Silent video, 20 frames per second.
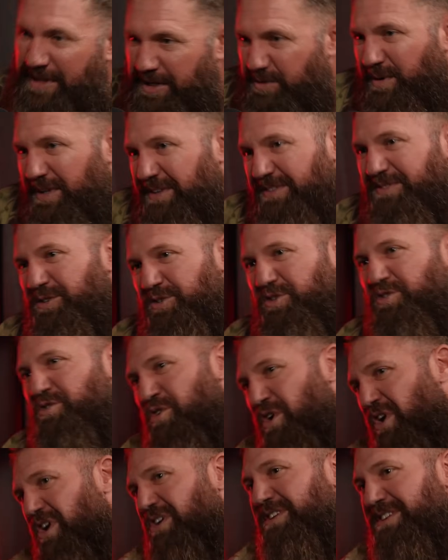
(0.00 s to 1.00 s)
He went and
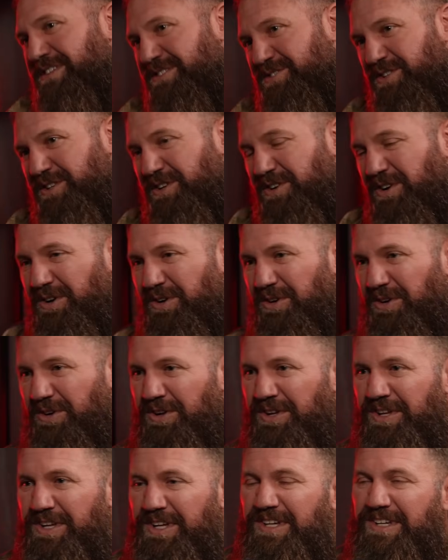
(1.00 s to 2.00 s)
crawled in his little hole.